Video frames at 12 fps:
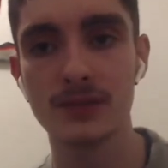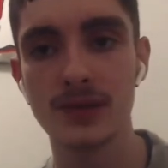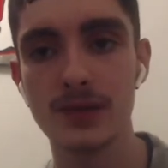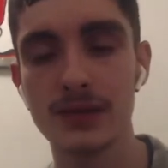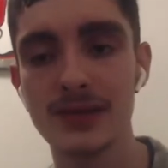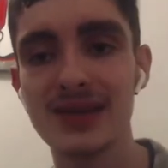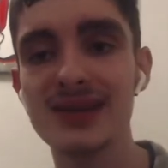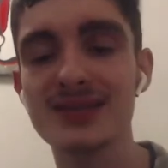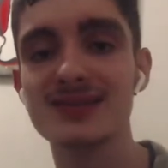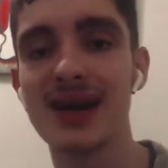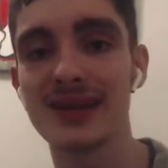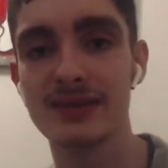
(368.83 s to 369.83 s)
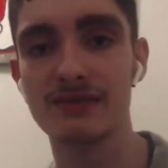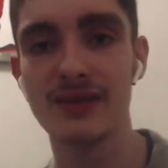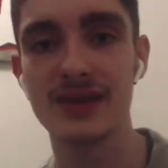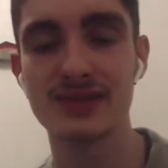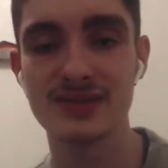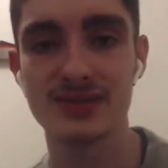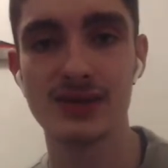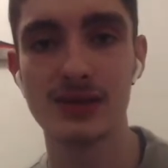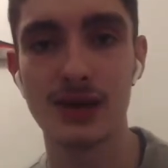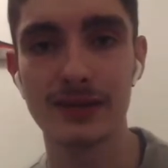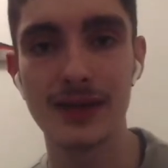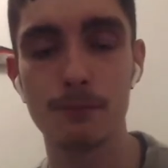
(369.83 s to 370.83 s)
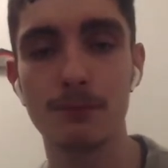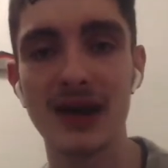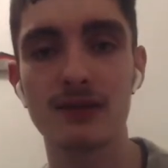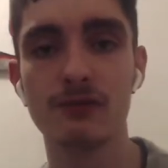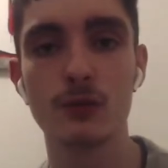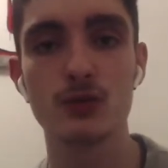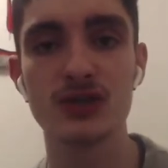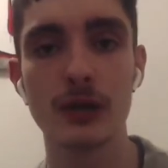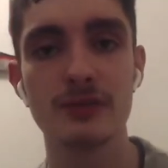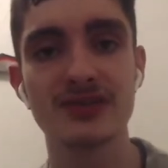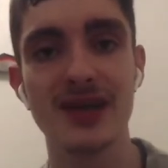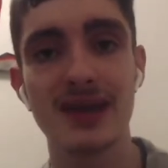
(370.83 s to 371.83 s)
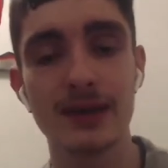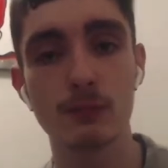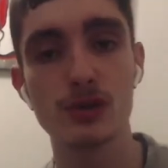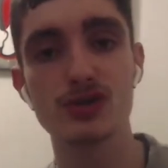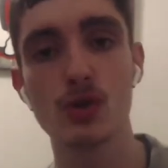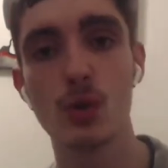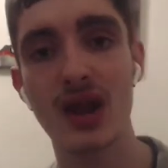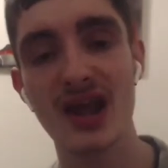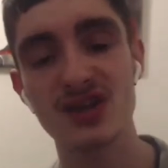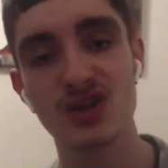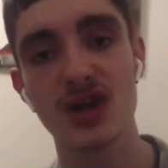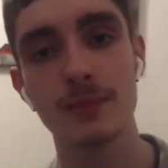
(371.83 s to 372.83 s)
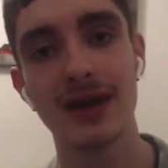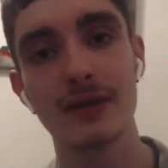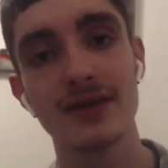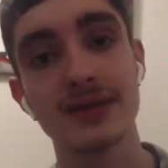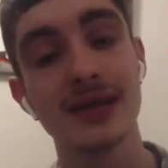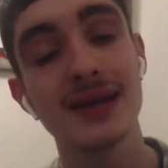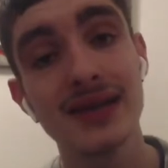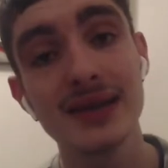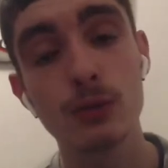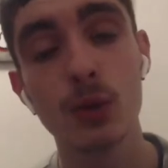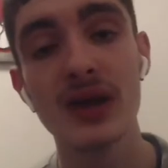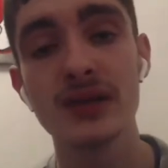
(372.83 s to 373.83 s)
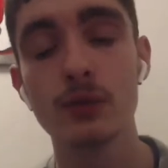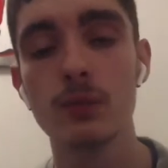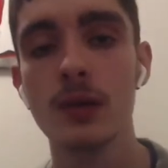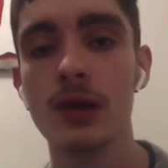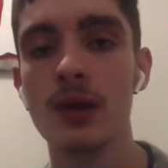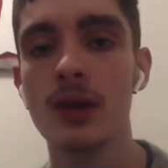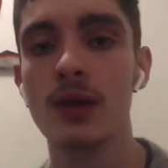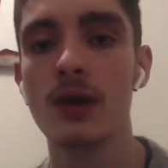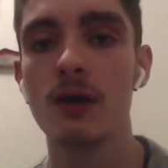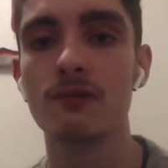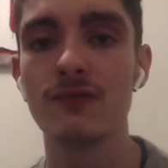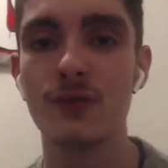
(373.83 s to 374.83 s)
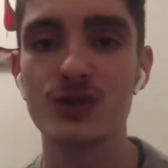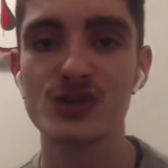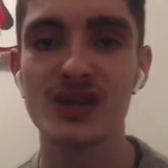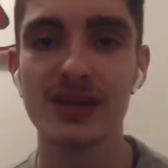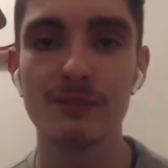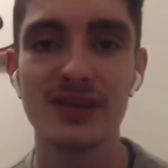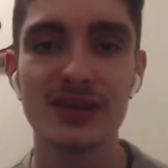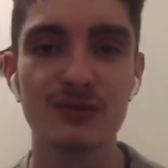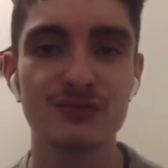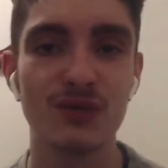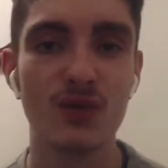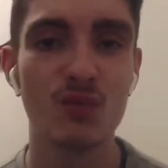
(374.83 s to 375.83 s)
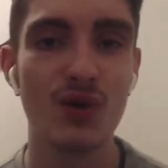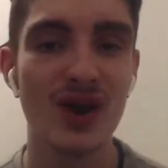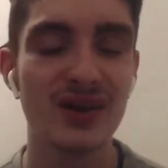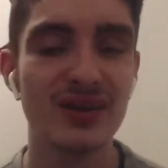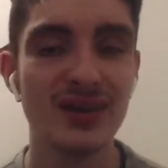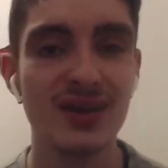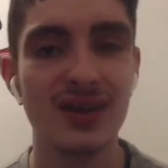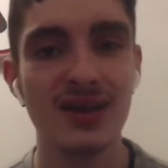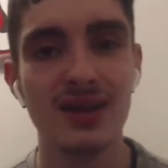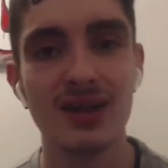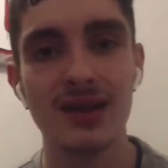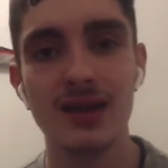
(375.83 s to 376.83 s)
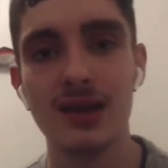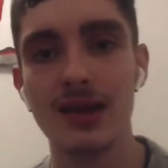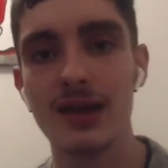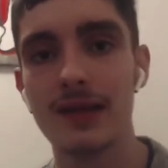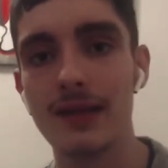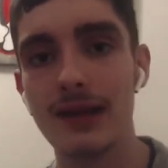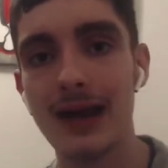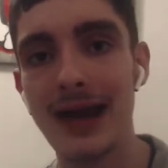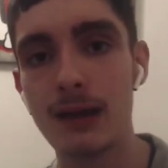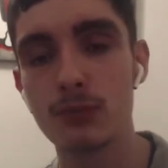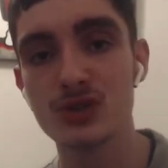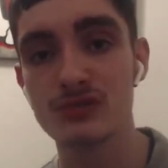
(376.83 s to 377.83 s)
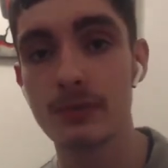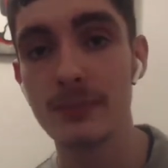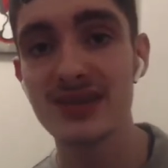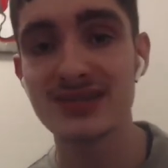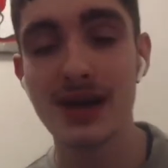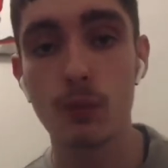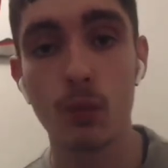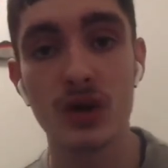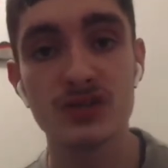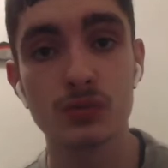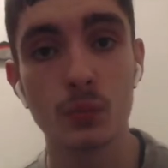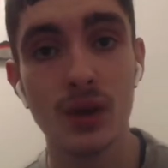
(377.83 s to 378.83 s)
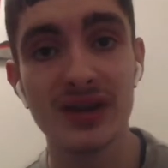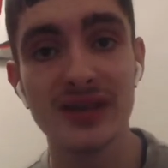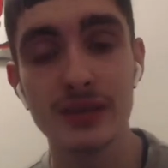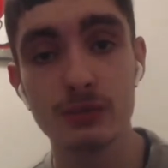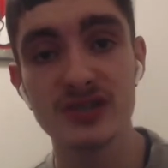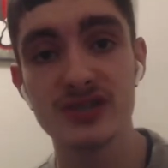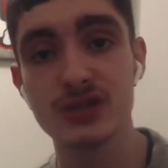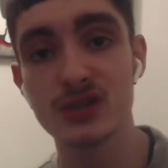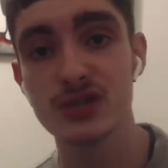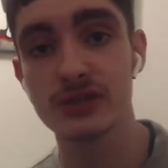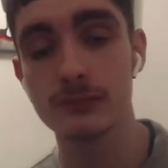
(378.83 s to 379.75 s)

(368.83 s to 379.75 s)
leads that defence, that back four, shall we say. And we saw last time out in the league where you unfortunately beat us 4-1, how much of a miss that was when he was injured.